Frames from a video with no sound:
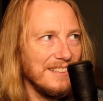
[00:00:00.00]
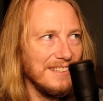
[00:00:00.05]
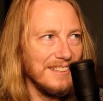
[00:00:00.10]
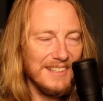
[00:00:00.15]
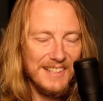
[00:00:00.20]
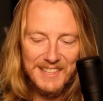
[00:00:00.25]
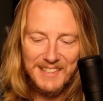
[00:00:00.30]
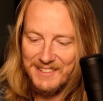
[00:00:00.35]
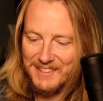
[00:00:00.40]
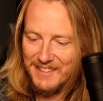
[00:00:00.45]

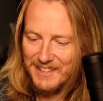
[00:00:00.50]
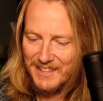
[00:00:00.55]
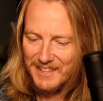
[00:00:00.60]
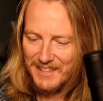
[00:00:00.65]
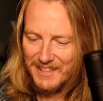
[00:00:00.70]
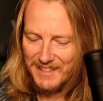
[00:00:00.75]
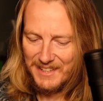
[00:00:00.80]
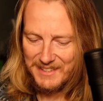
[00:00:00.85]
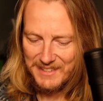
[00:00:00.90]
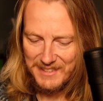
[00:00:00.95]
looking
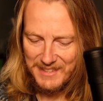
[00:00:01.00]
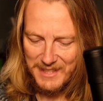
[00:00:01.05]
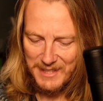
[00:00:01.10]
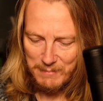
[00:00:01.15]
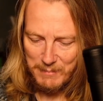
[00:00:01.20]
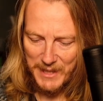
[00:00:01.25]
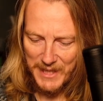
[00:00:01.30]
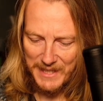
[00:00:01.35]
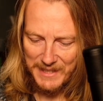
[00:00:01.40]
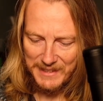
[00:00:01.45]

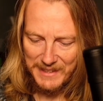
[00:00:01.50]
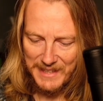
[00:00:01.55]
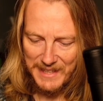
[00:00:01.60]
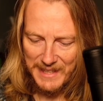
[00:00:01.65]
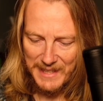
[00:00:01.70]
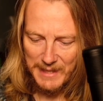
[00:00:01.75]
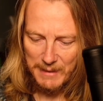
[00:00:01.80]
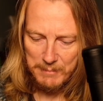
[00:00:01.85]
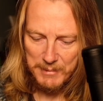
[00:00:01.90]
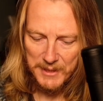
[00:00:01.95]
D-pad
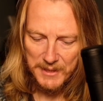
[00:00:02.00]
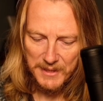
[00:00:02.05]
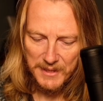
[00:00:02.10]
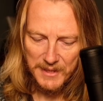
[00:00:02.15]
cap,